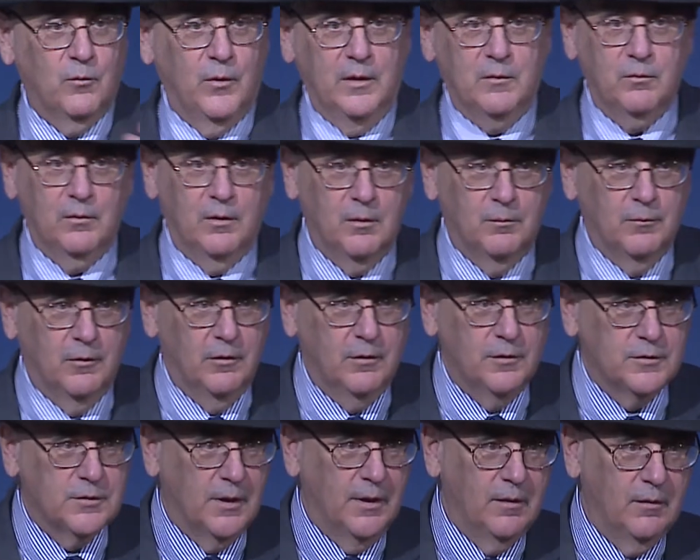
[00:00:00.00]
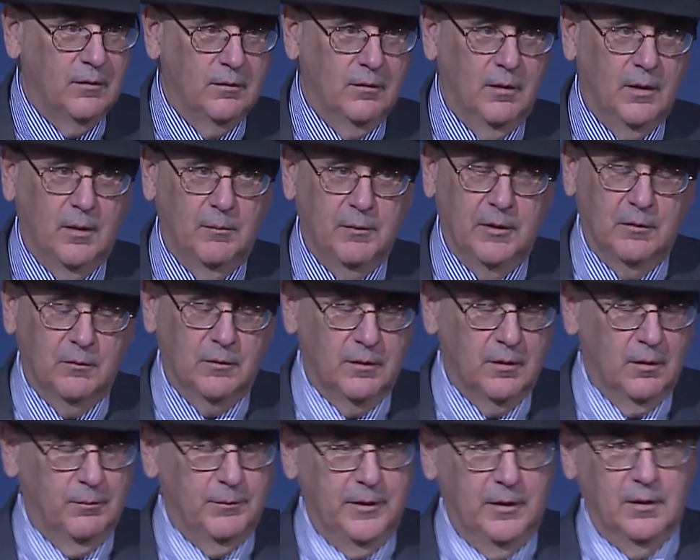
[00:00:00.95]
what will emerge, I don't know. I mean,
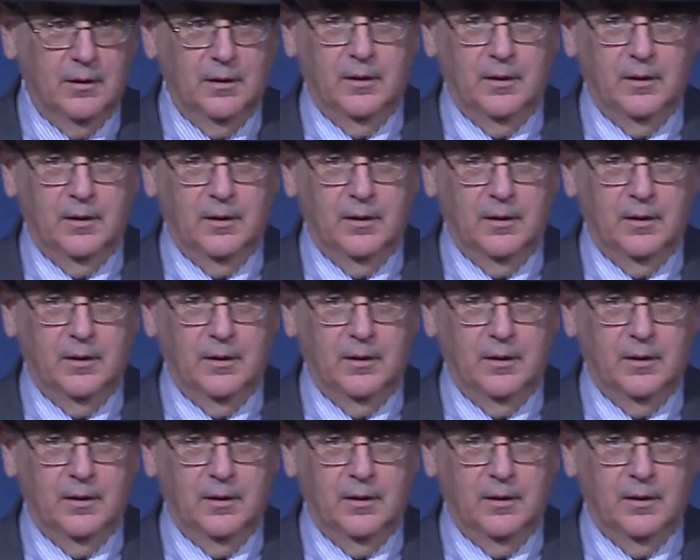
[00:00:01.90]
there'll be